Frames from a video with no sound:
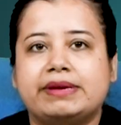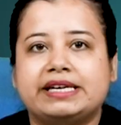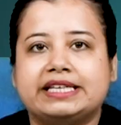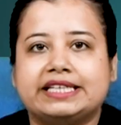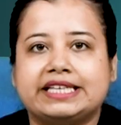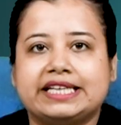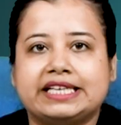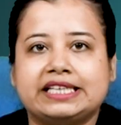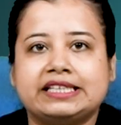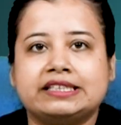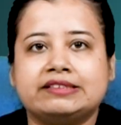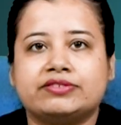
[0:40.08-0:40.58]

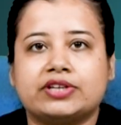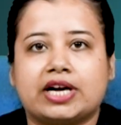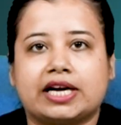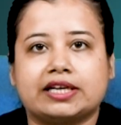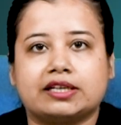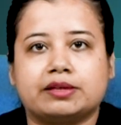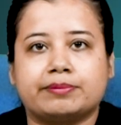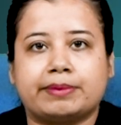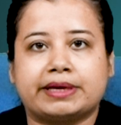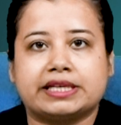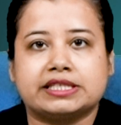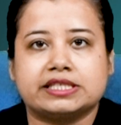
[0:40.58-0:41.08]
Mendelian
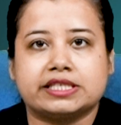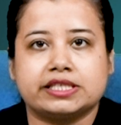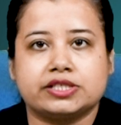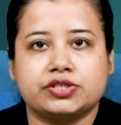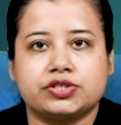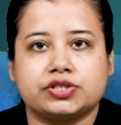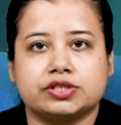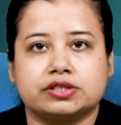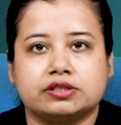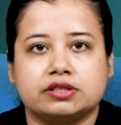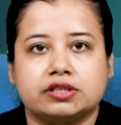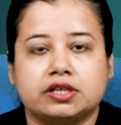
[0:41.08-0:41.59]

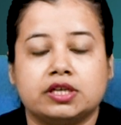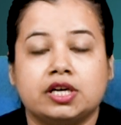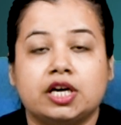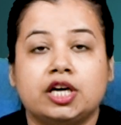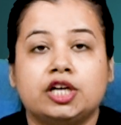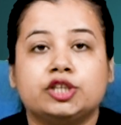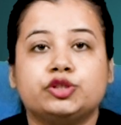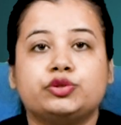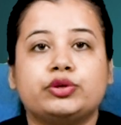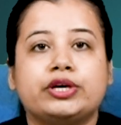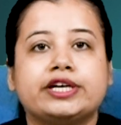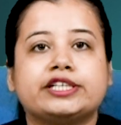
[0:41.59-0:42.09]
randomization
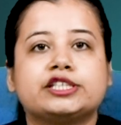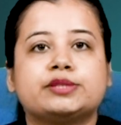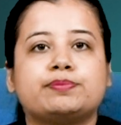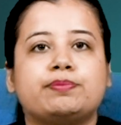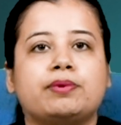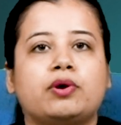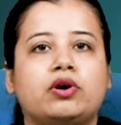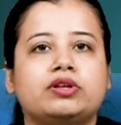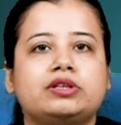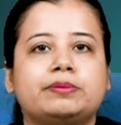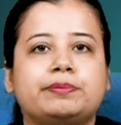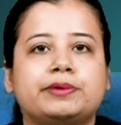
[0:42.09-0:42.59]
to
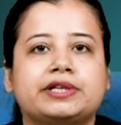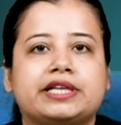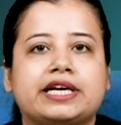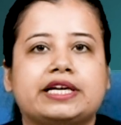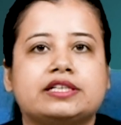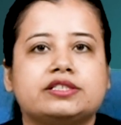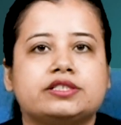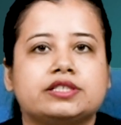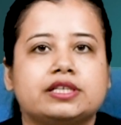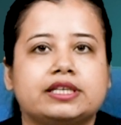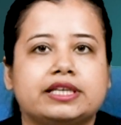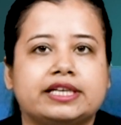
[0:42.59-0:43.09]
explore the
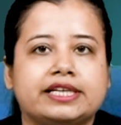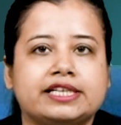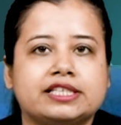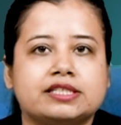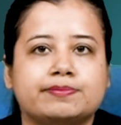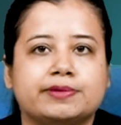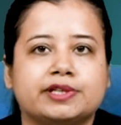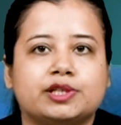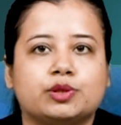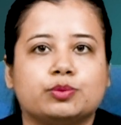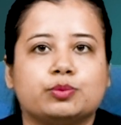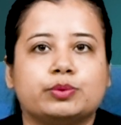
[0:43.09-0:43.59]
potential links
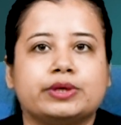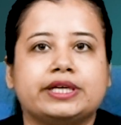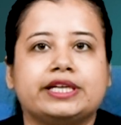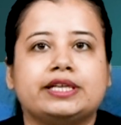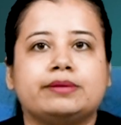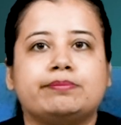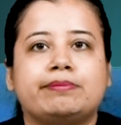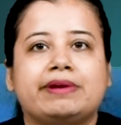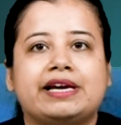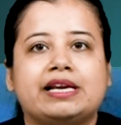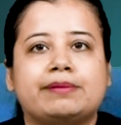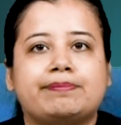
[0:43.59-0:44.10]

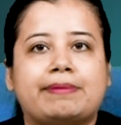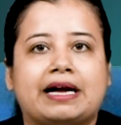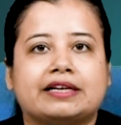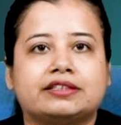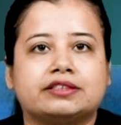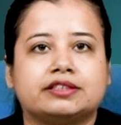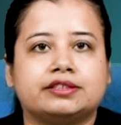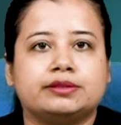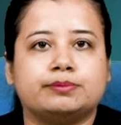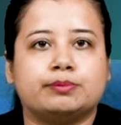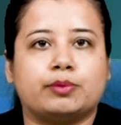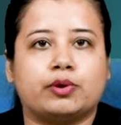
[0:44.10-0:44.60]
between male
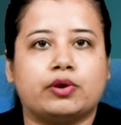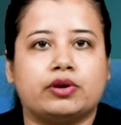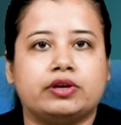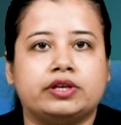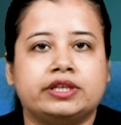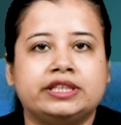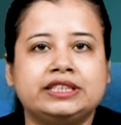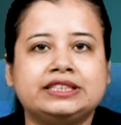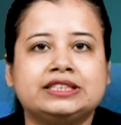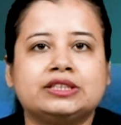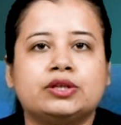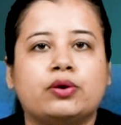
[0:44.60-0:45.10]
pattern
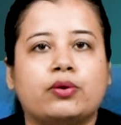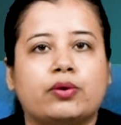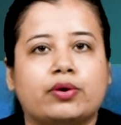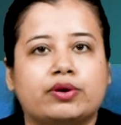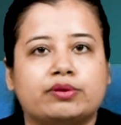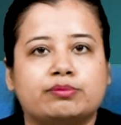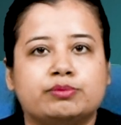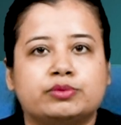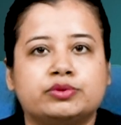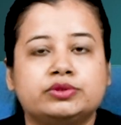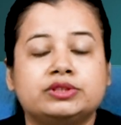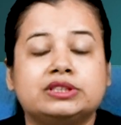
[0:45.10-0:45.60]
baldness,
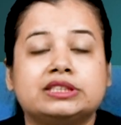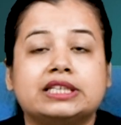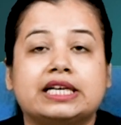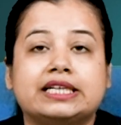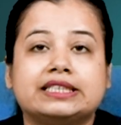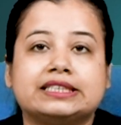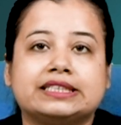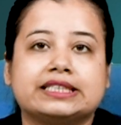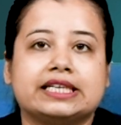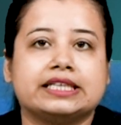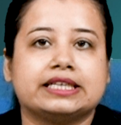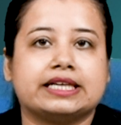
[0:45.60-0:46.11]
hormones,
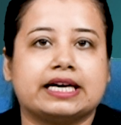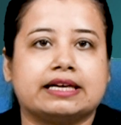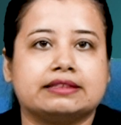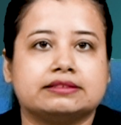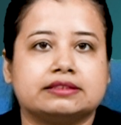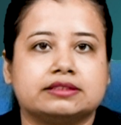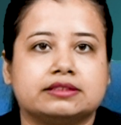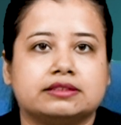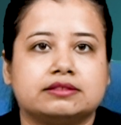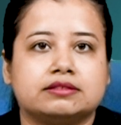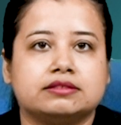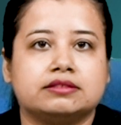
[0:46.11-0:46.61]
and skin
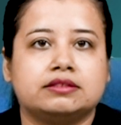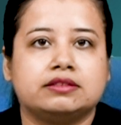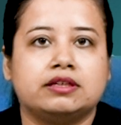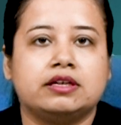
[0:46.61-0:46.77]
cancer.